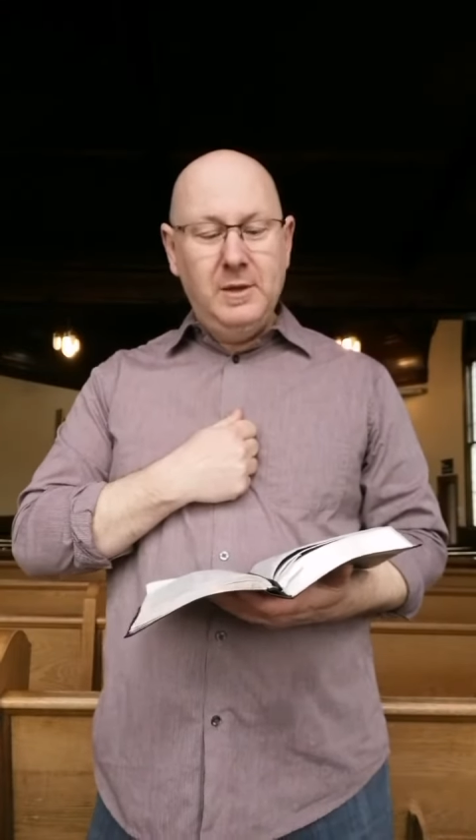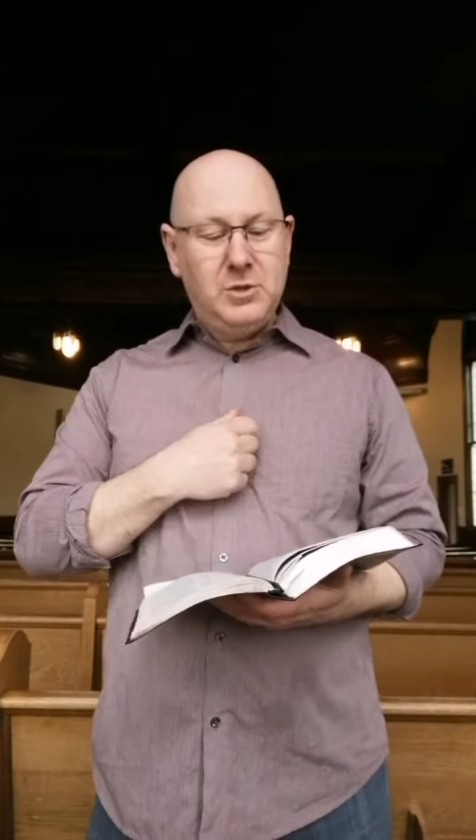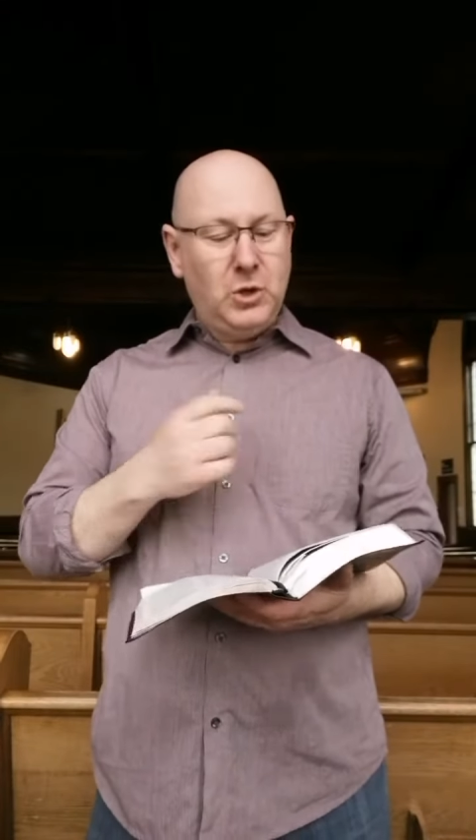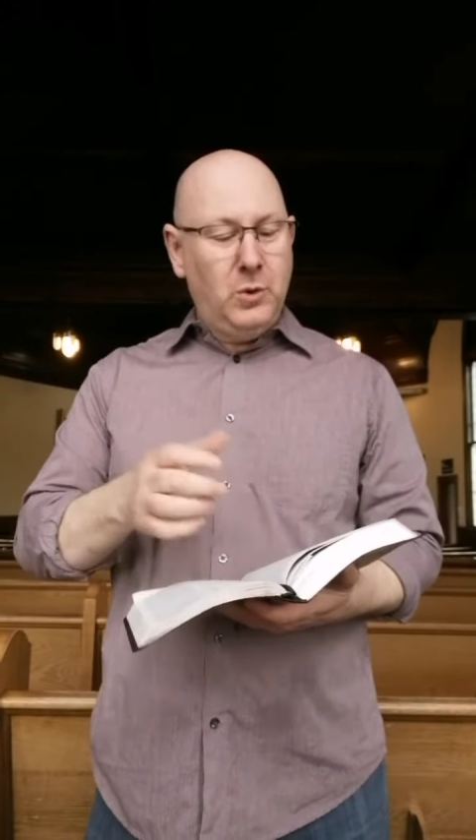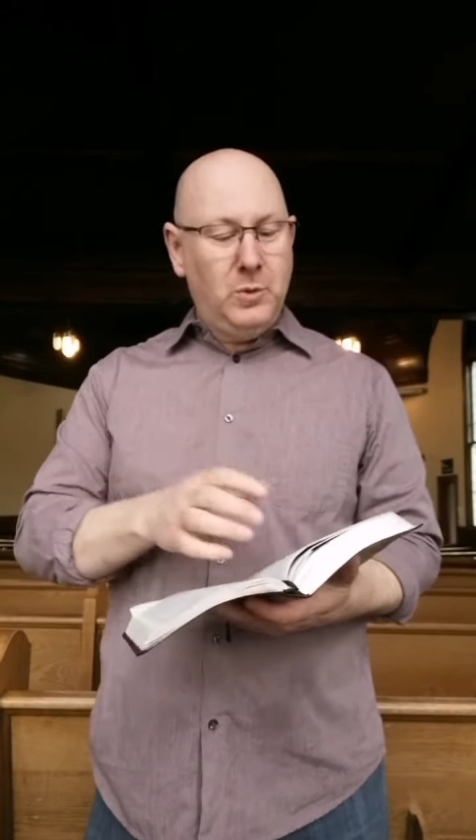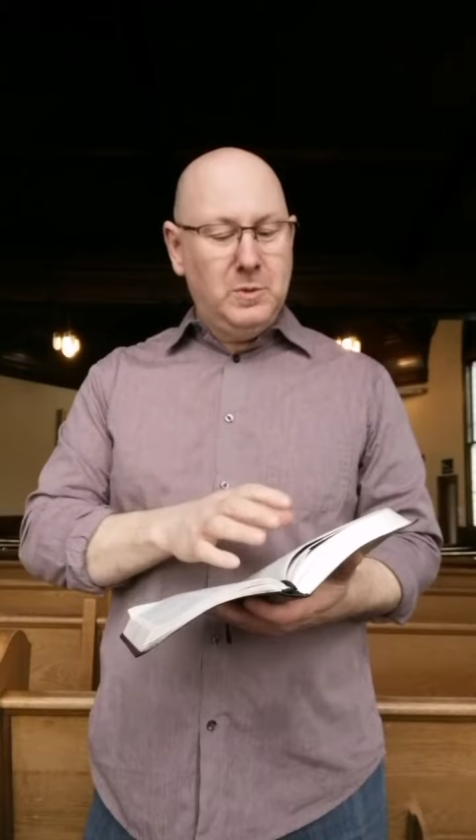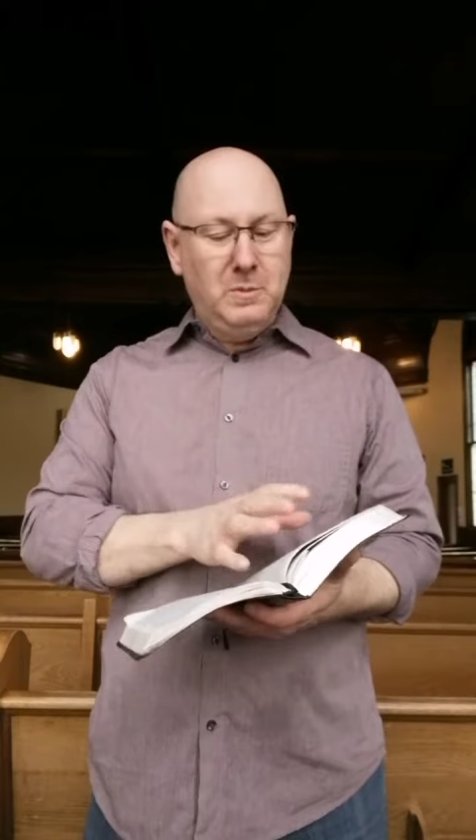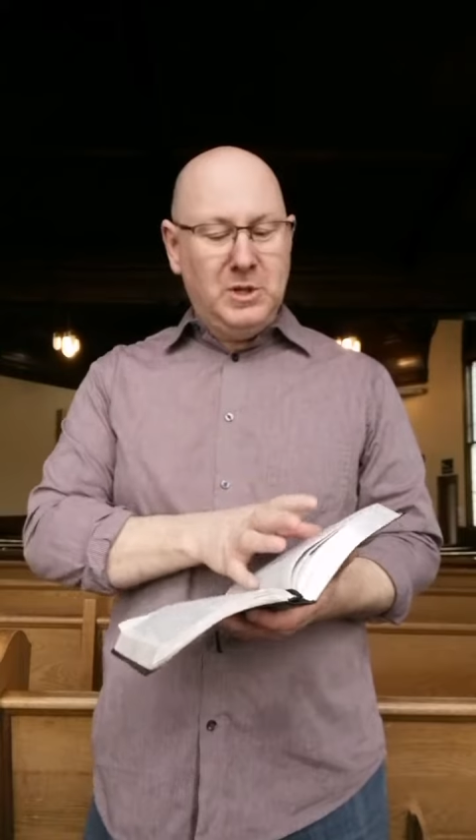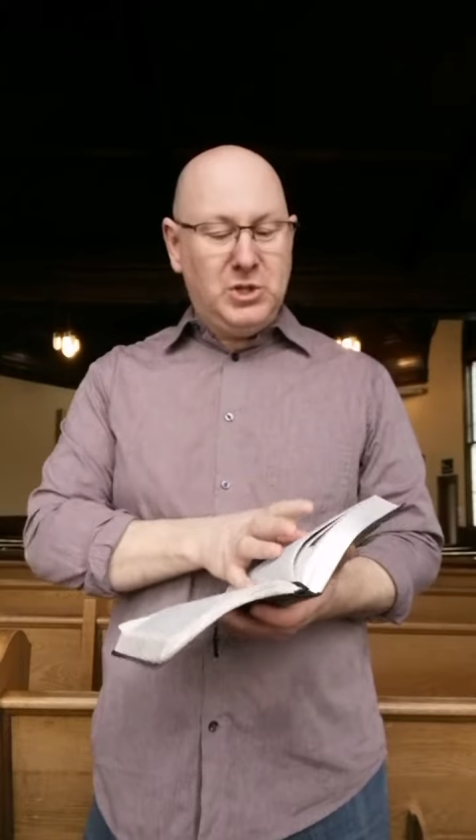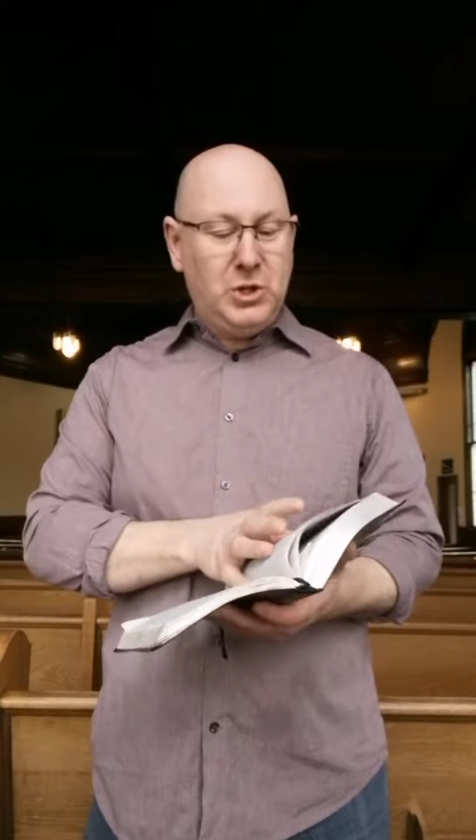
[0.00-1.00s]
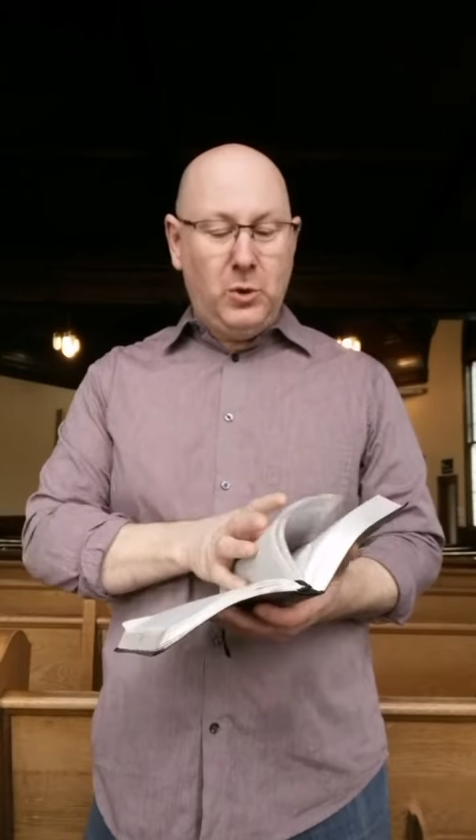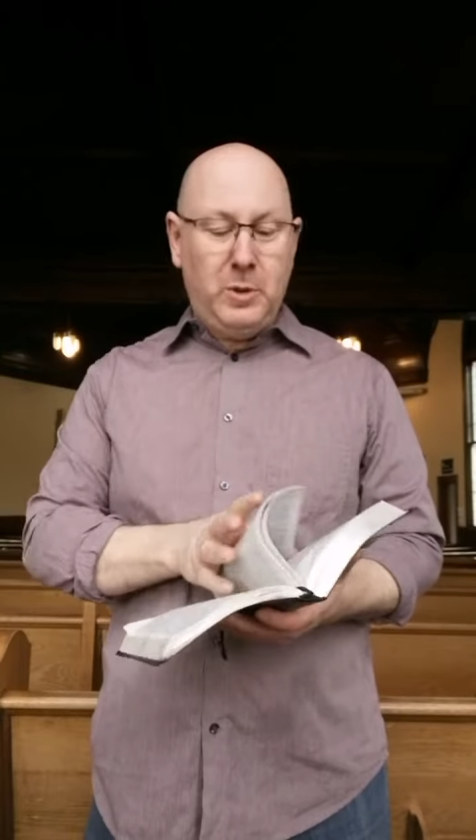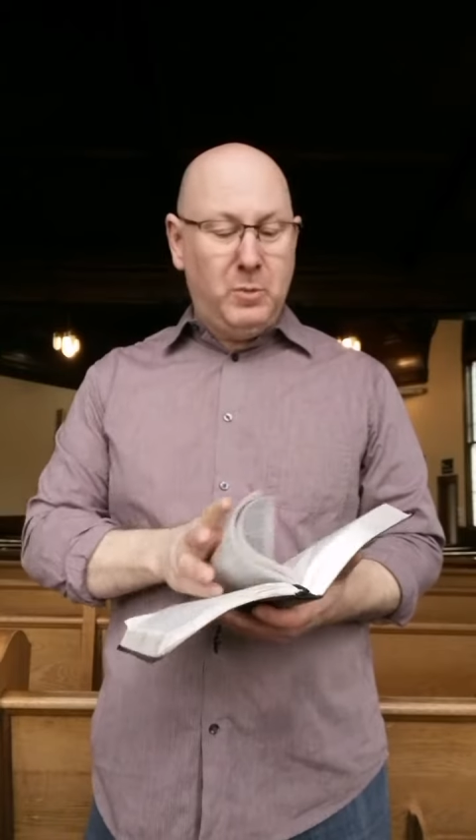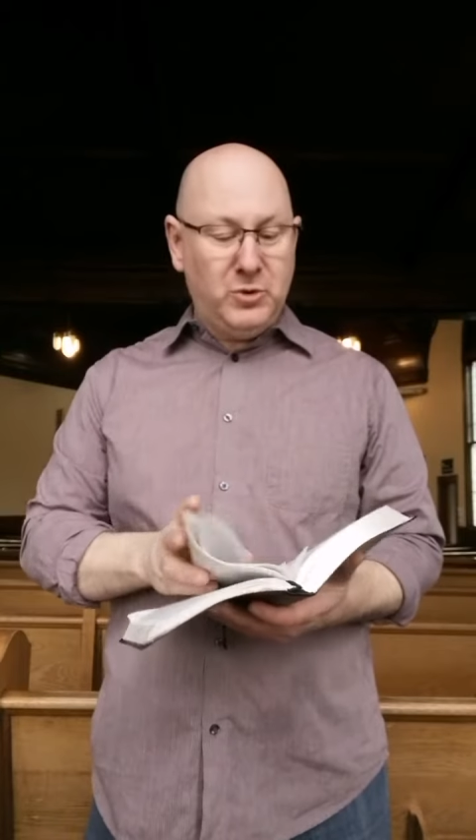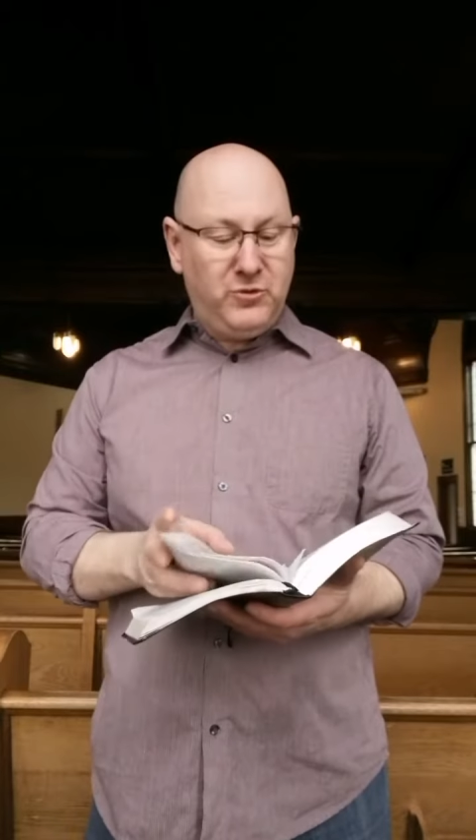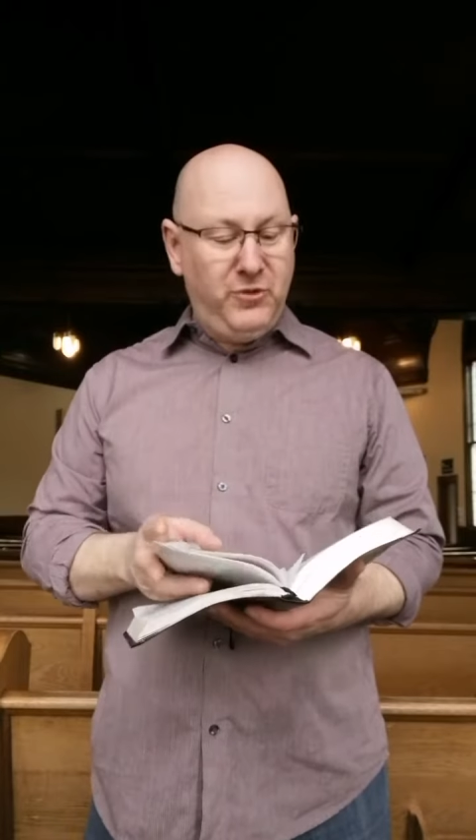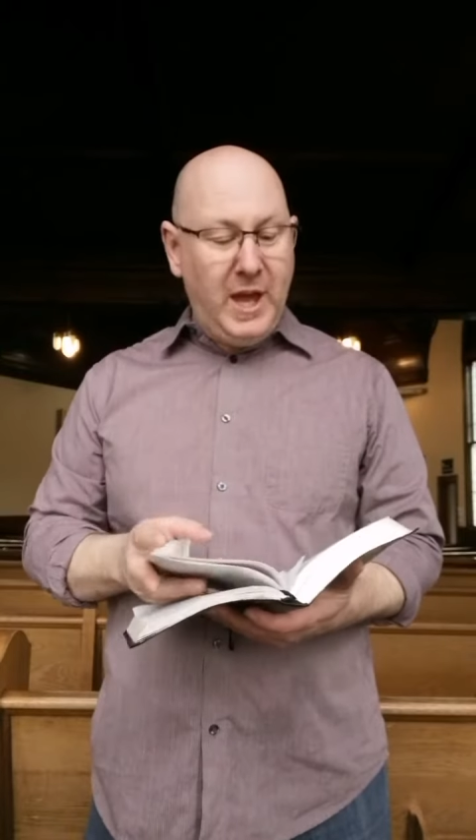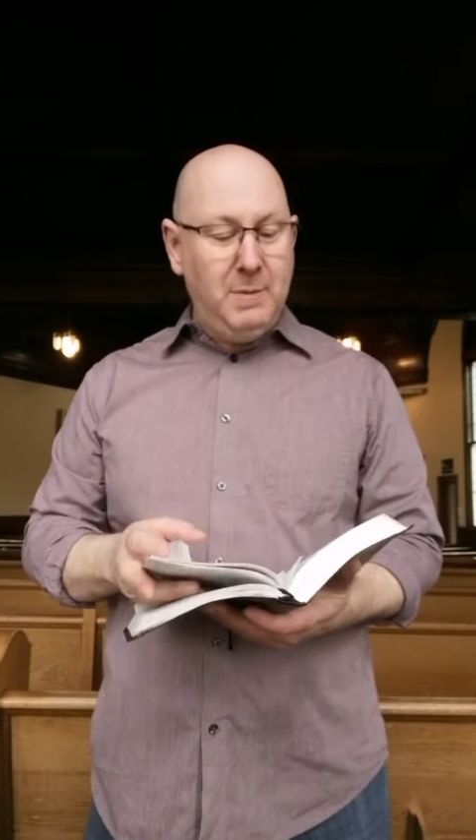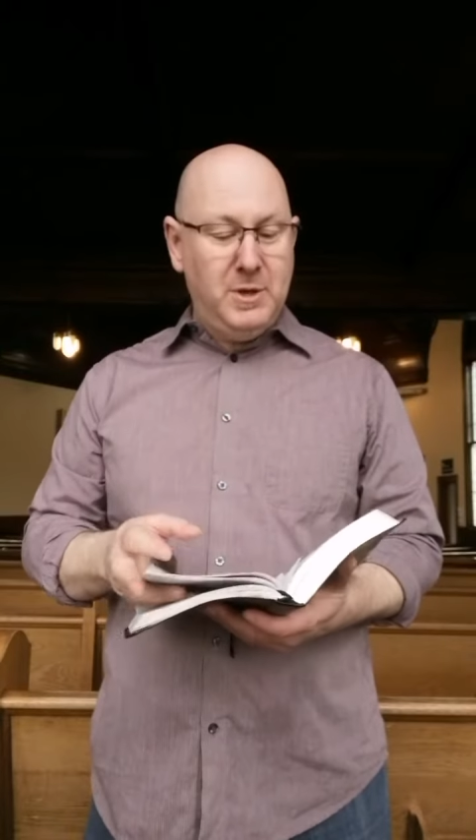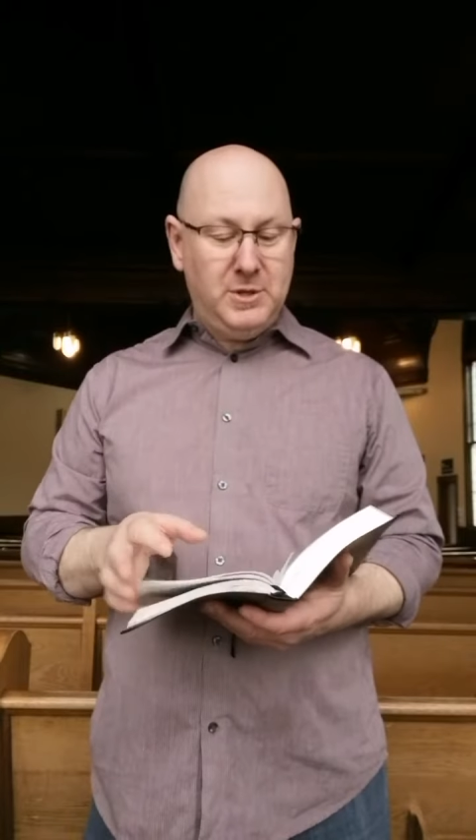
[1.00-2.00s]
So much so, the most
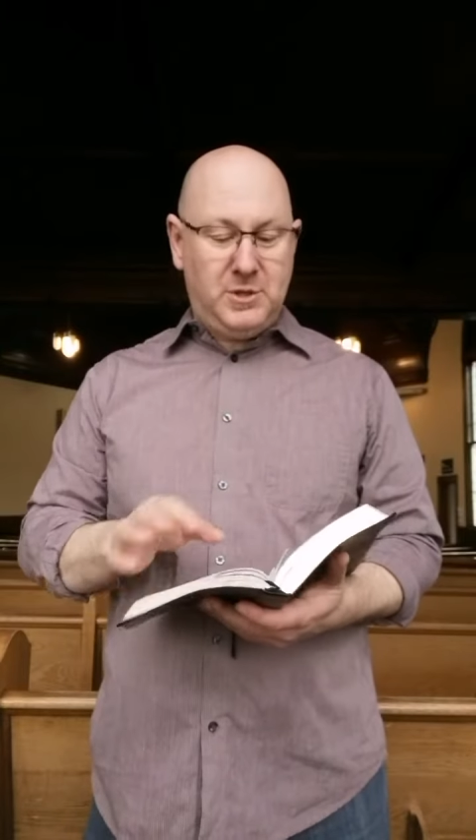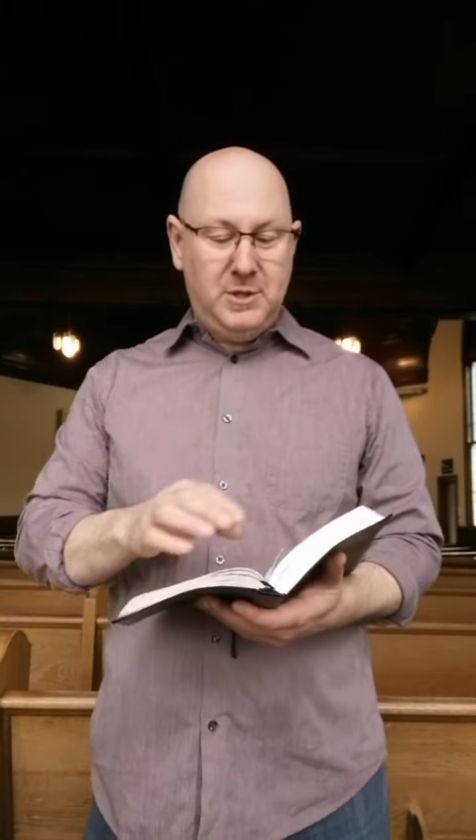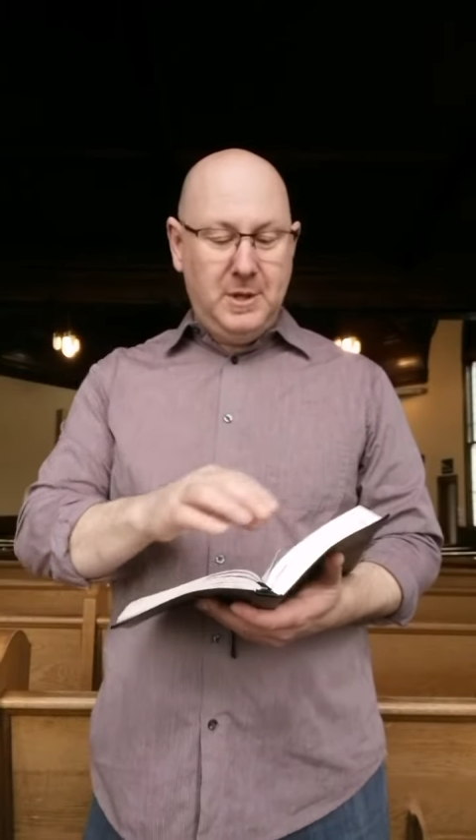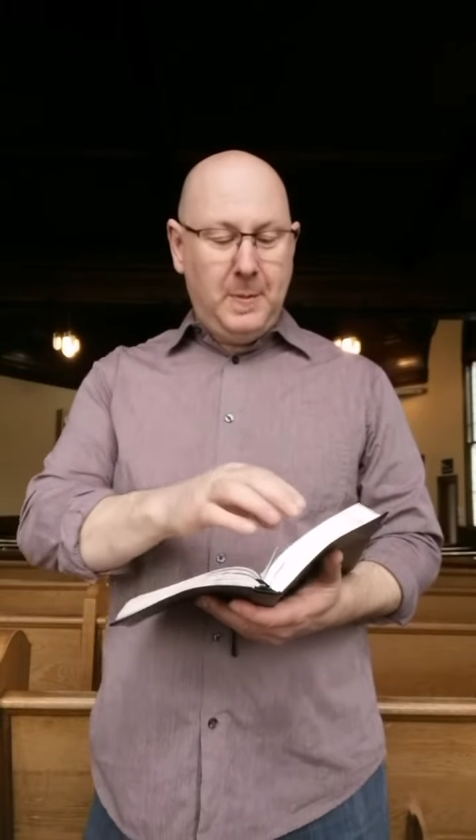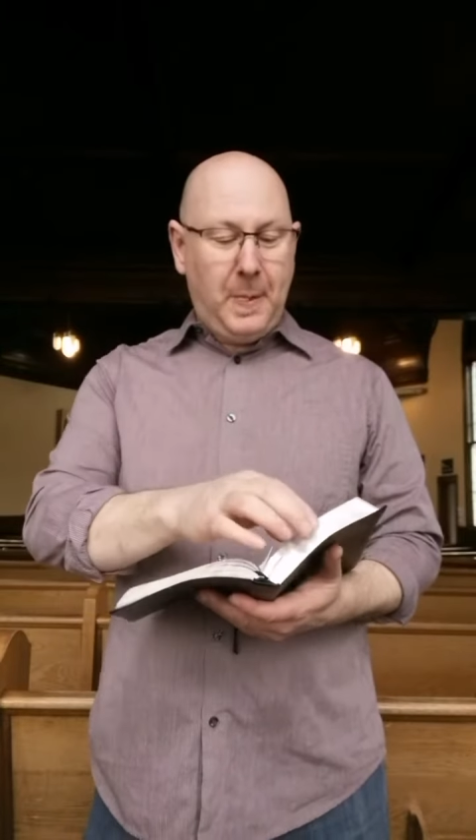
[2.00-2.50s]
famous